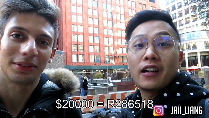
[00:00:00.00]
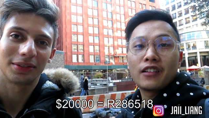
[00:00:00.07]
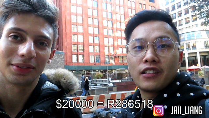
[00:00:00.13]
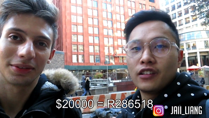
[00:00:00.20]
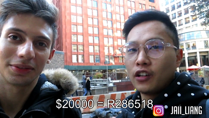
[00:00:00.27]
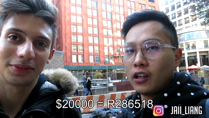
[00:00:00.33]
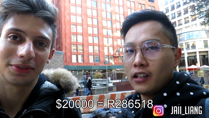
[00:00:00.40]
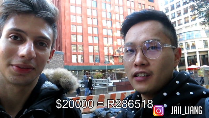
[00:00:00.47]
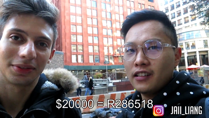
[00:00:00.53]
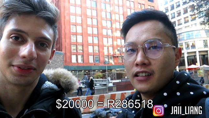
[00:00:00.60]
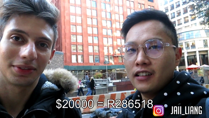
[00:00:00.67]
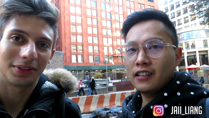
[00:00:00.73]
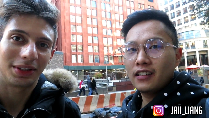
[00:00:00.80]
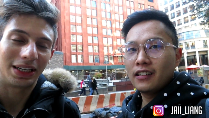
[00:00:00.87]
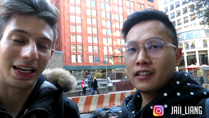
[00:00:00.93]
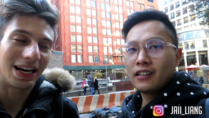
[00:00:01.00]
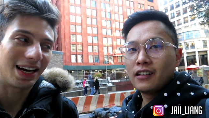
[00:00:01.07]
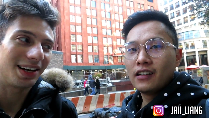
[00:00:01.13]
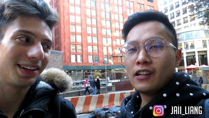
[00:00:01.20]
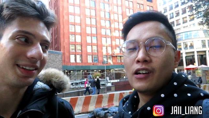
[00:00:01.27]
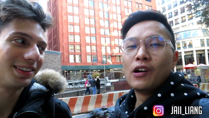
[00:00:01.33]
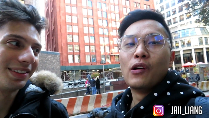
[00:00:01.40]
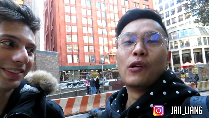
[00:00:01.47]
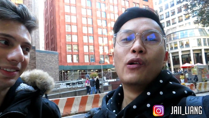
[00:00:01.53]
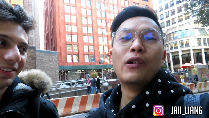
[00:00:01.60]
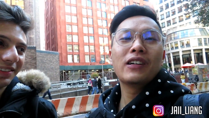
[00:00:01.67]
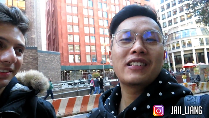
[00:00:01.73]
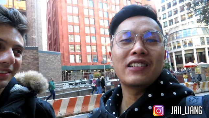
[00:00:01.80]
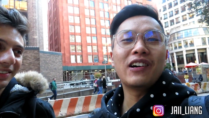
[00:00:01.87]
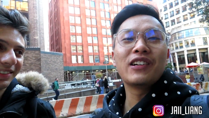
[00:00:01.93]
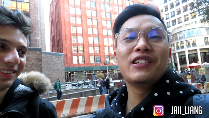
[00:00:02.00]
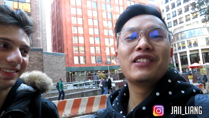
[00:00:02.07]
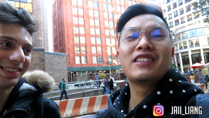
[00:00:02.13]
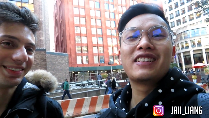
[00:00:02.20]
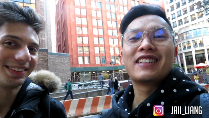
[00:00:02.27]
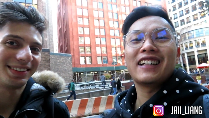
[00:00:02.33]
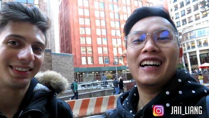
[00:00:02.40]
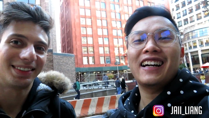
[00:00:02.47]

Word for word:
Speaker 1: thousand dollars? Yeah. What? Are you sus?